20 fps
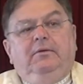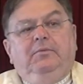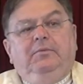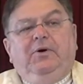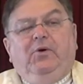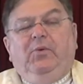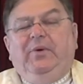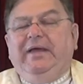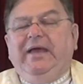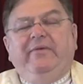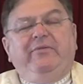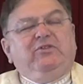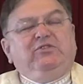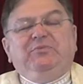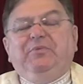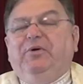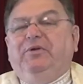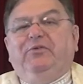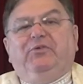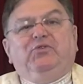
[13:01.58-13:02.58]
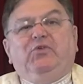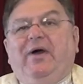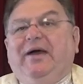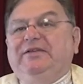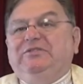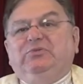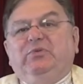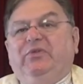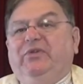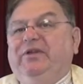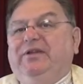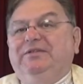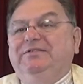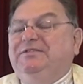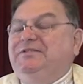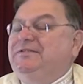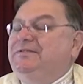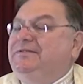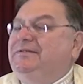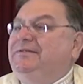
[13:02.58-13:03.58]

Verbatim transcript: but we have the Spirit of Christ within us.